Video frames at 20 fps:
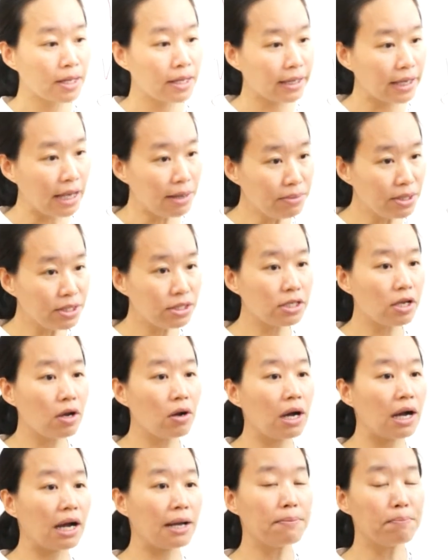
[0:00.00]
Can be
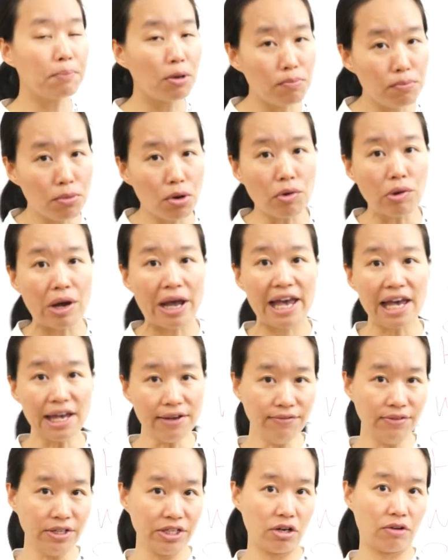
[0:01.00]
so I promote
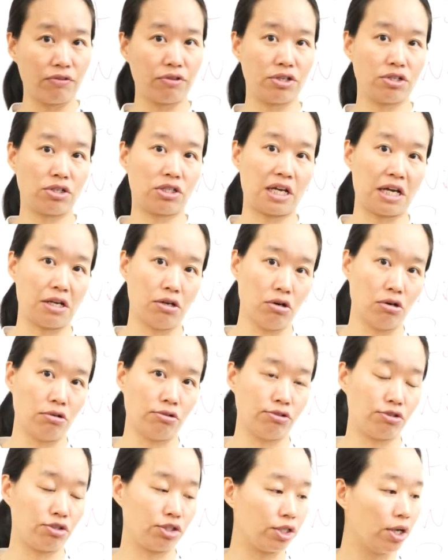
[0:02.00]
heavily on this
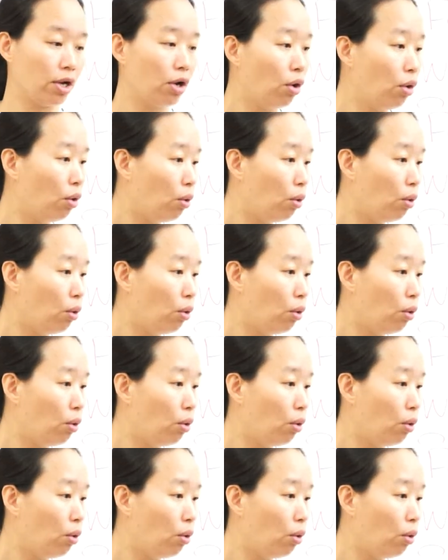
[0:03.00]
technology,